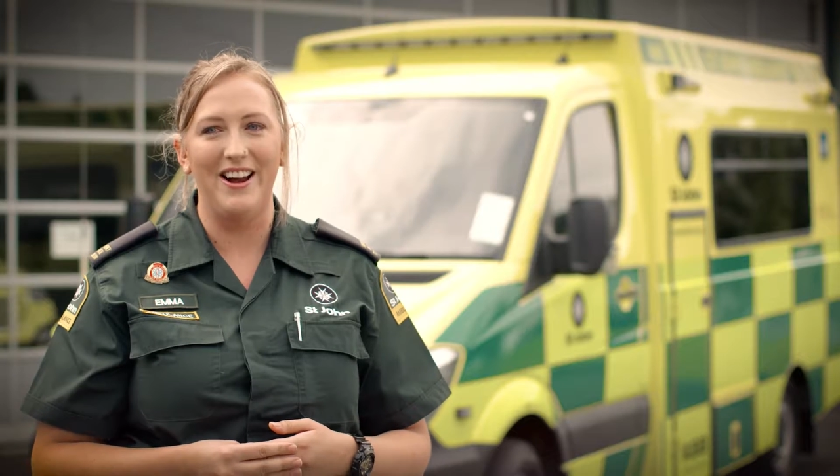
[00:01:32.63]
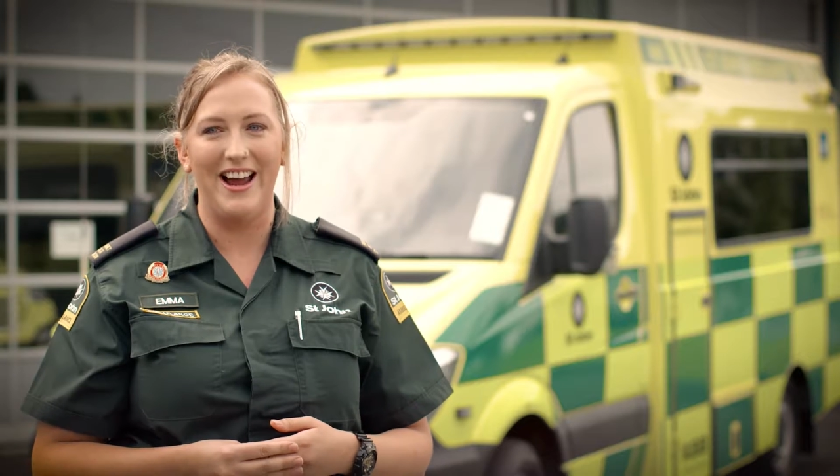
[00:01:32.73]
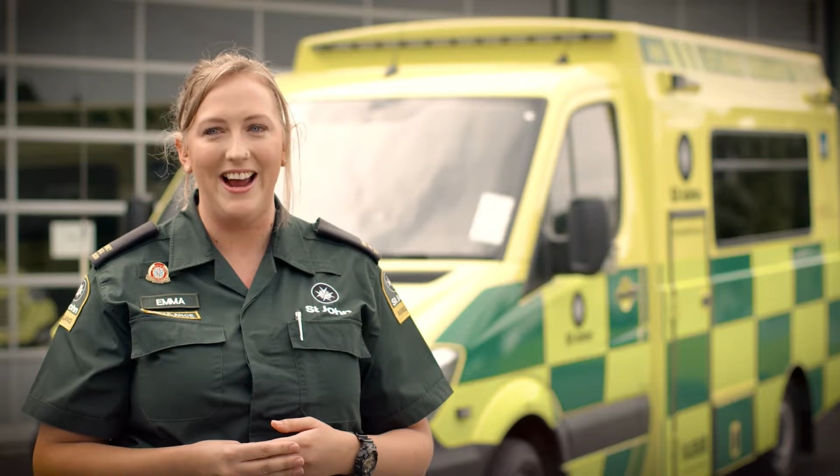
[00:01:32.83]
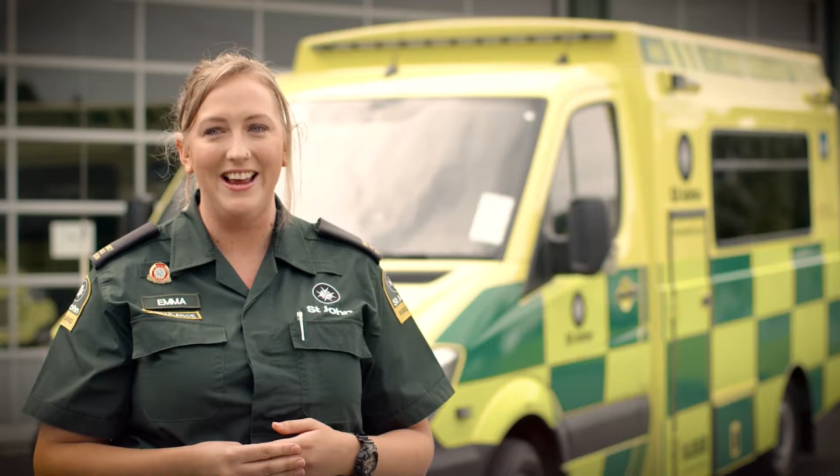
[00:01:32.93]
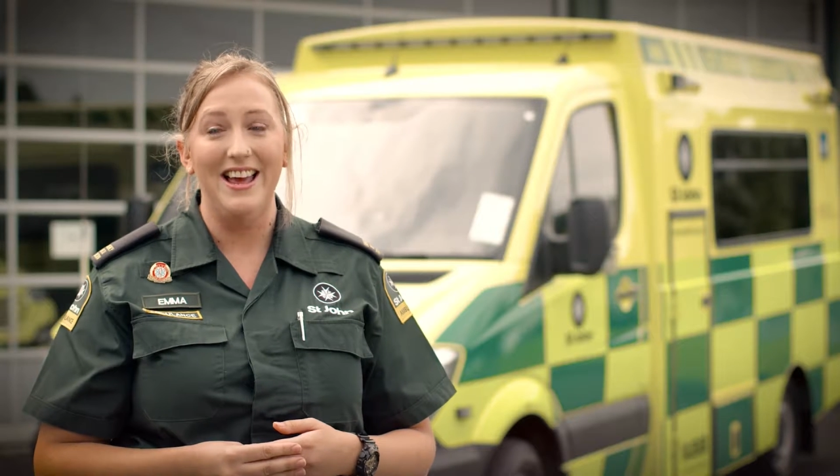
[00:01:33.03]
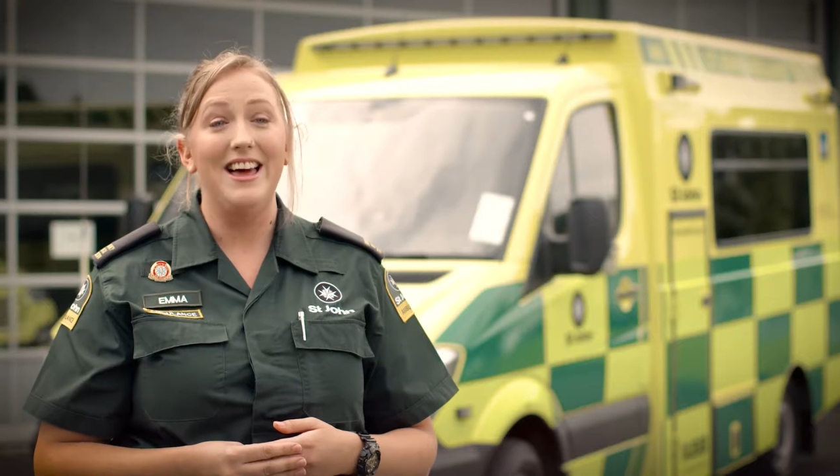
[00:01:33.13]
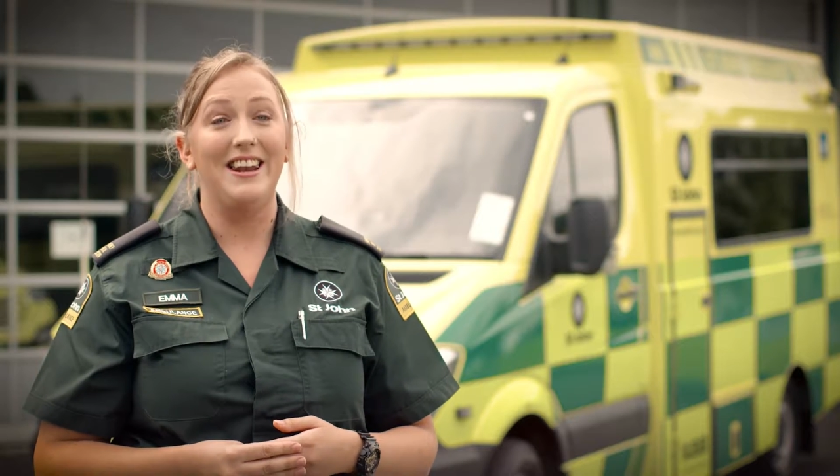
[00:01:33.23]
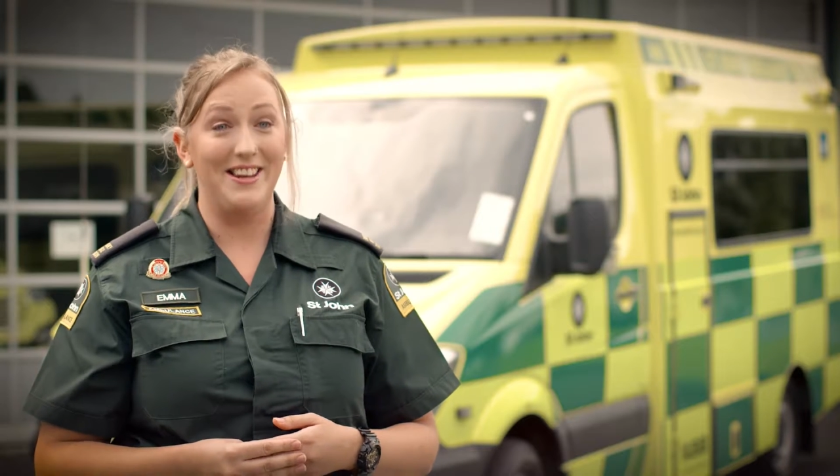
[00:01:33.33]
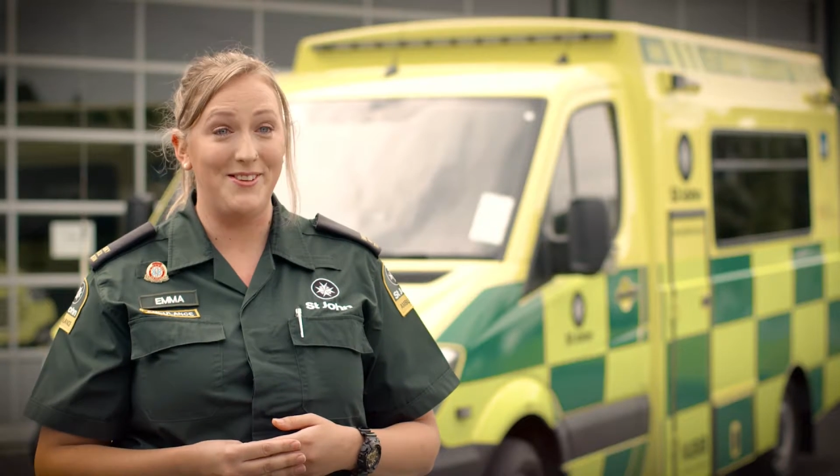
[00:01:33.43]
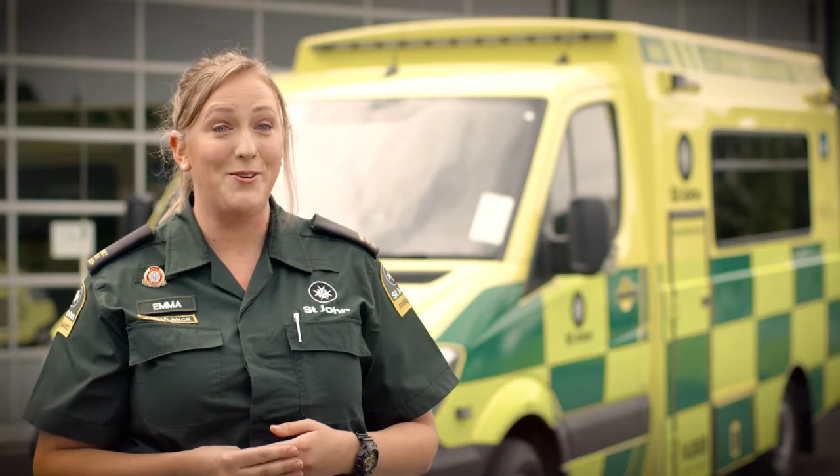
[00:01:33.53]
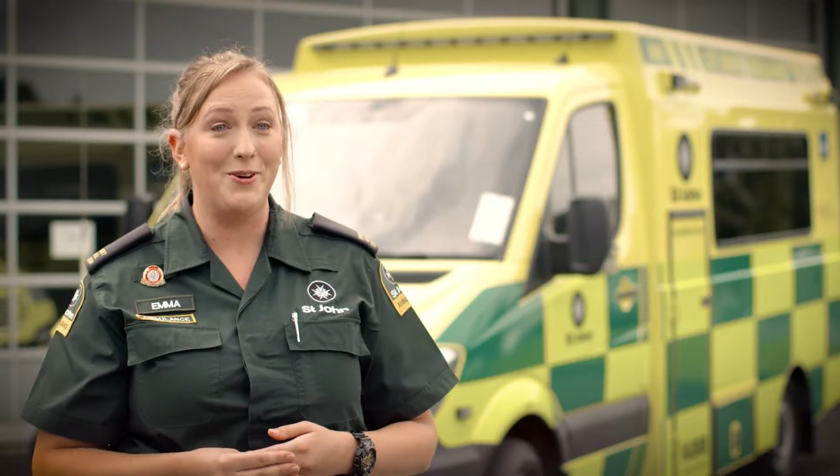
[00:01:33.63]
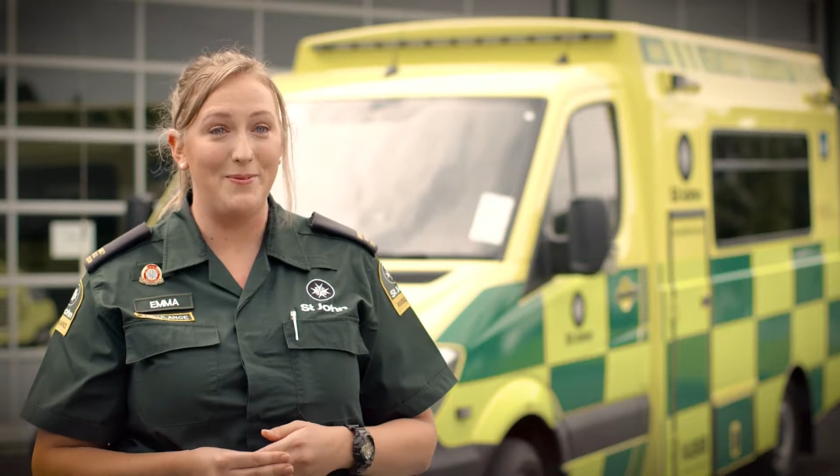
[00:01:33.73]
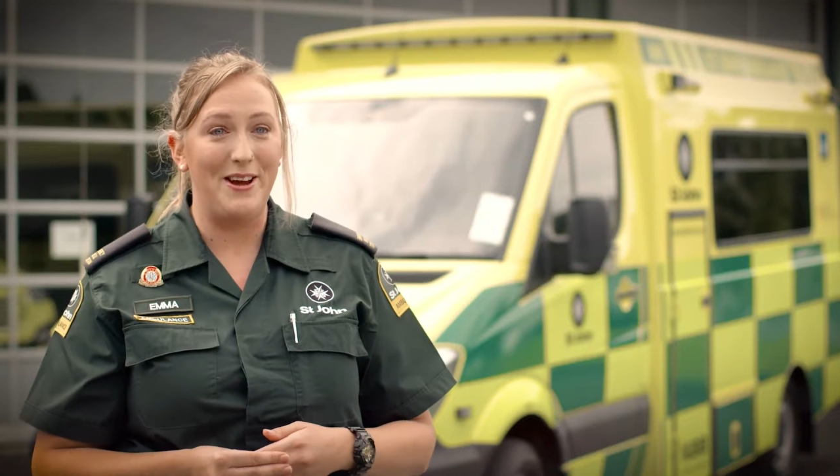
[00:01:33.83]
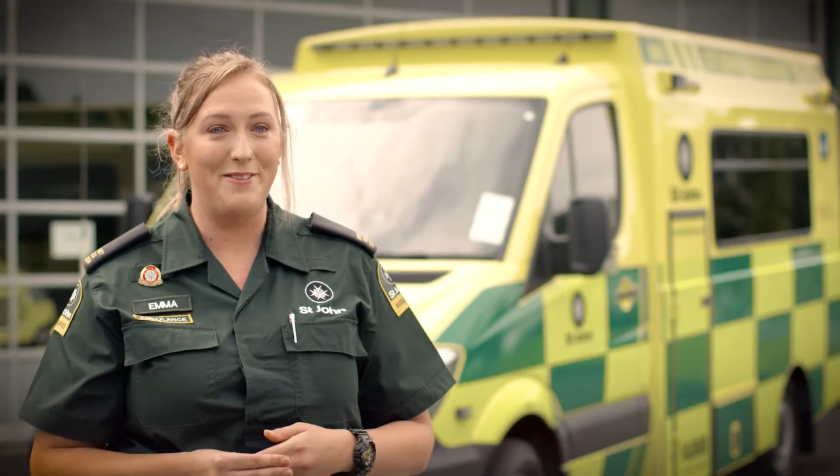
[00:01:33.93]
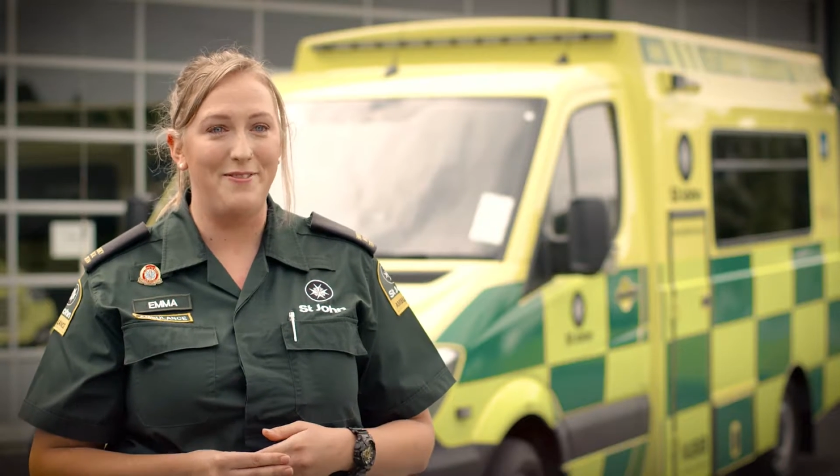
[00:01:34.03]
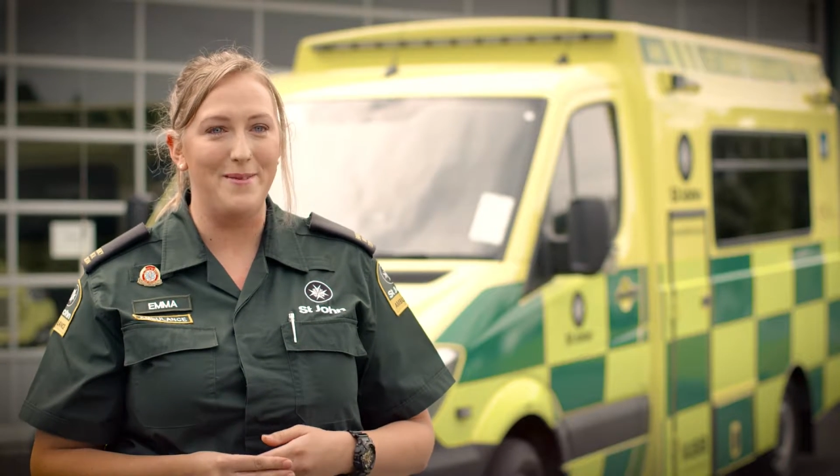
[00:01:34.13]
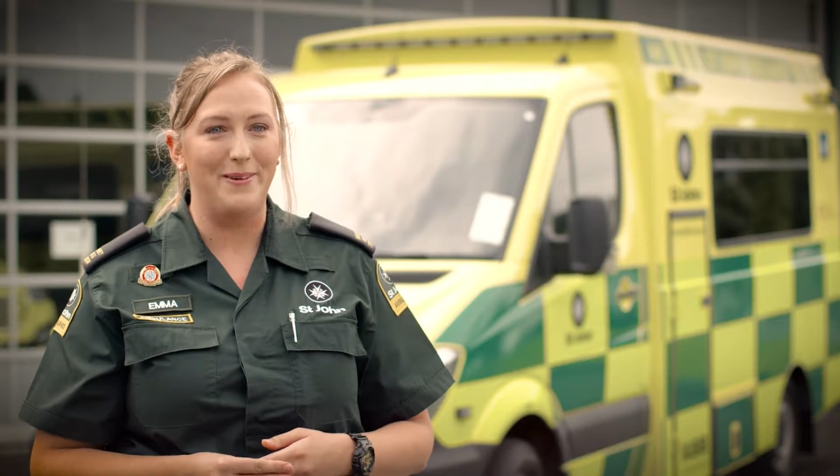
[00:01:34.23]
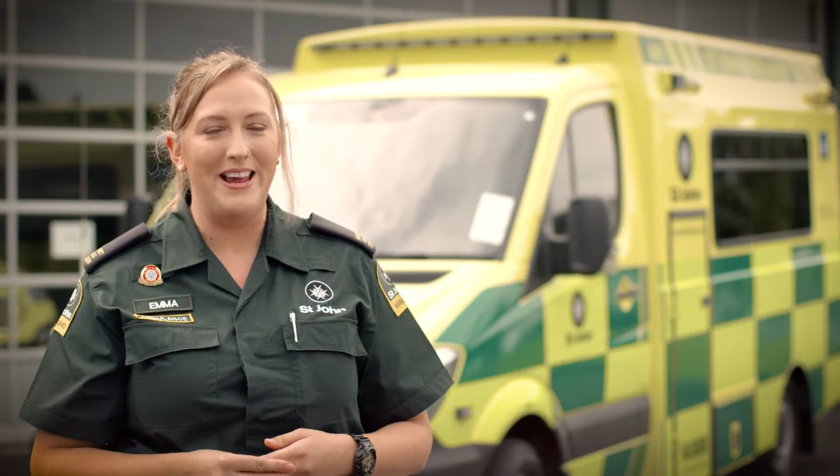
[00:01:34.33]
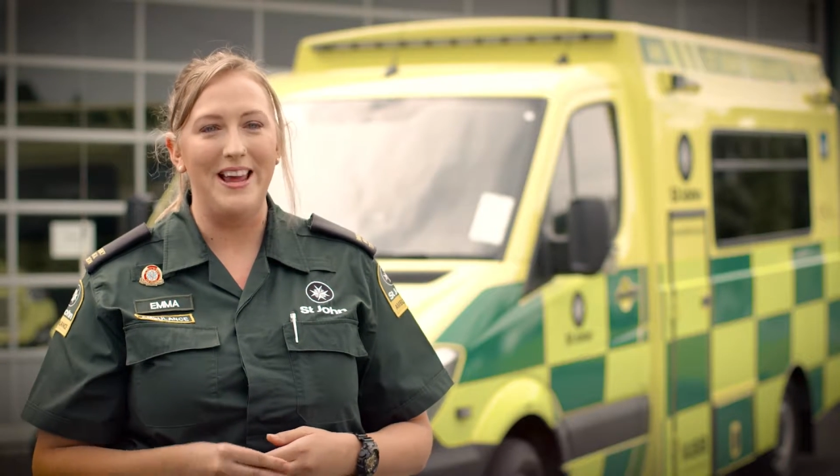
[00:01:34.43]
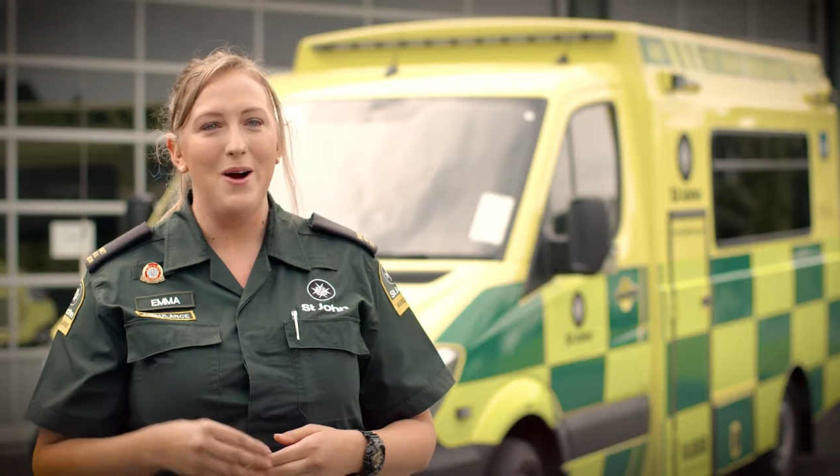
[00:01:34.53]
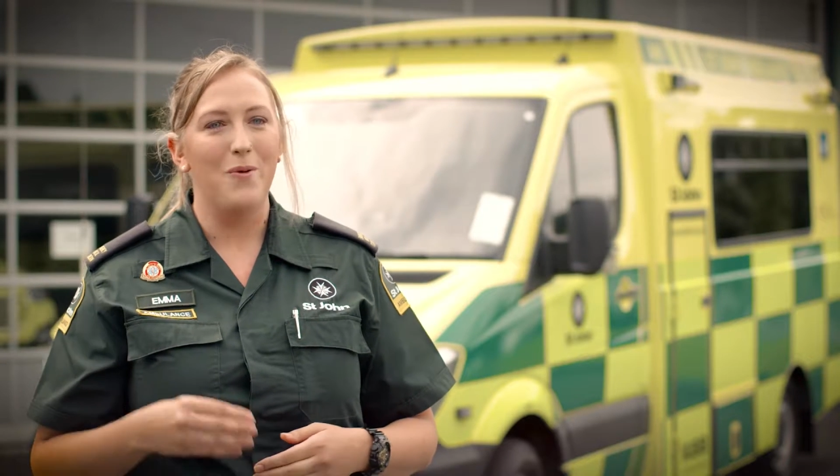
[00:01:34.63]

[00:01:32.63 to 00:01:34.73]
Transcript: okay, let's talk about your family.